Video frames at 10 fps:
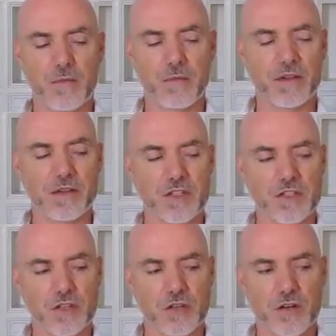ability
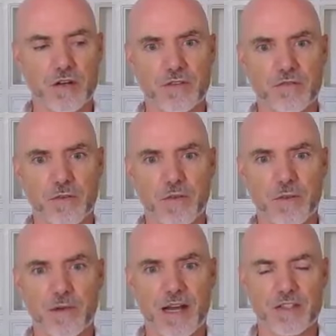to learn from the
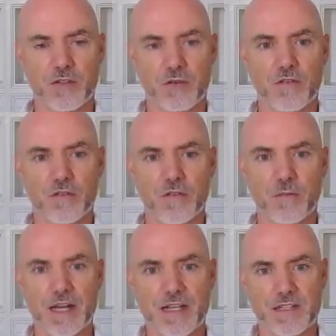past, grow from the
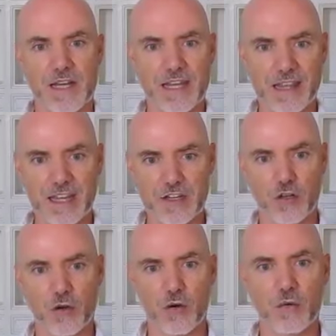past, and let
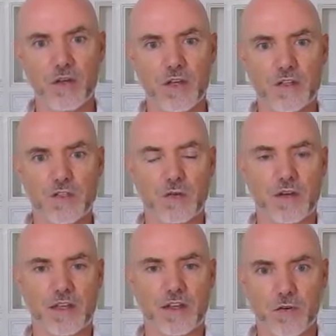go. So
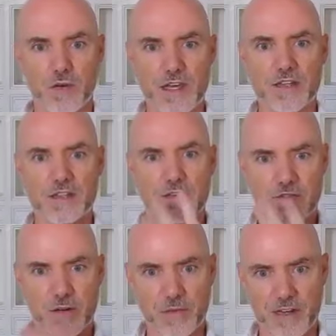I create
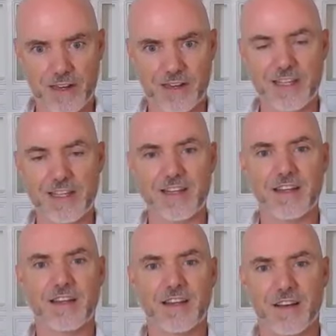from a
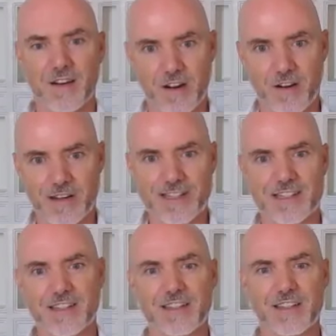clean
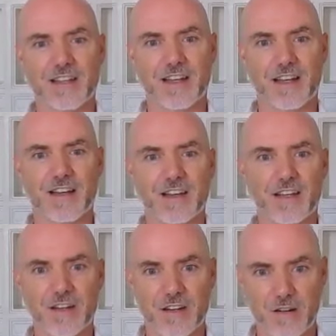heart
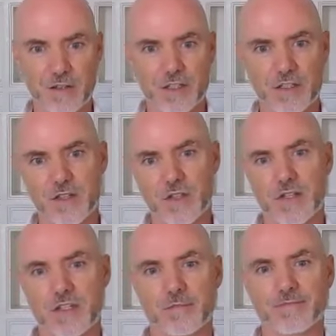in the
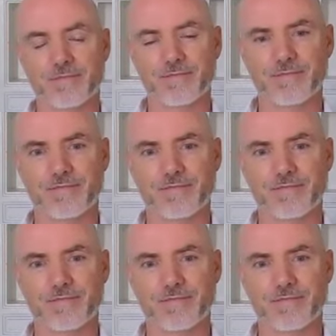system.